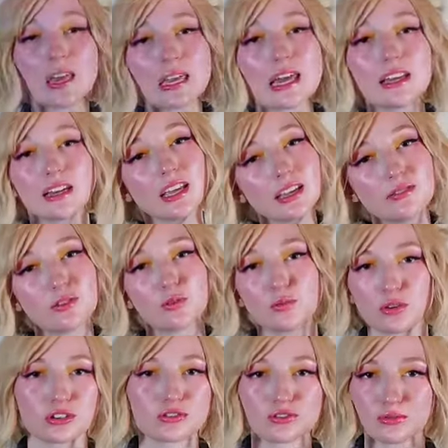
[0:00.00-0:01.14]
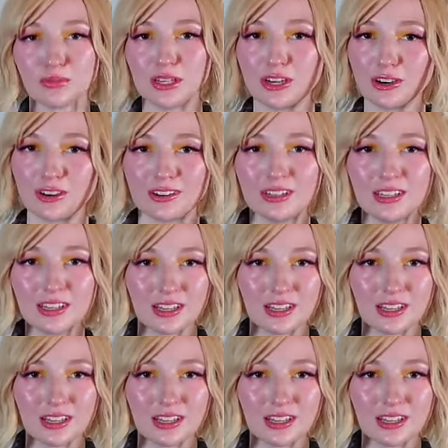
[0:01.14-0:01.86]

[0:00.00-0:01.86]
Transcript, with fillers: They get even worse from here.